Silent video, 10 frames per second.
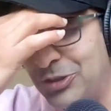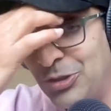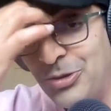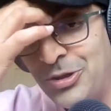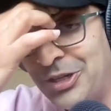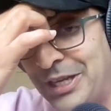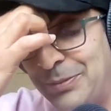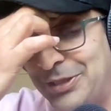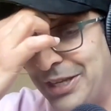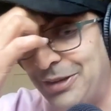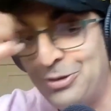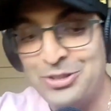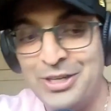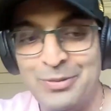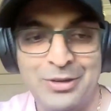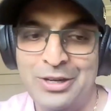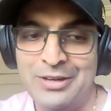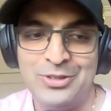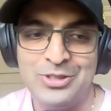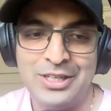as Joe Rogan keeps saying all the time, and I
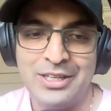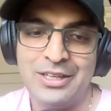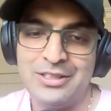really love the saying,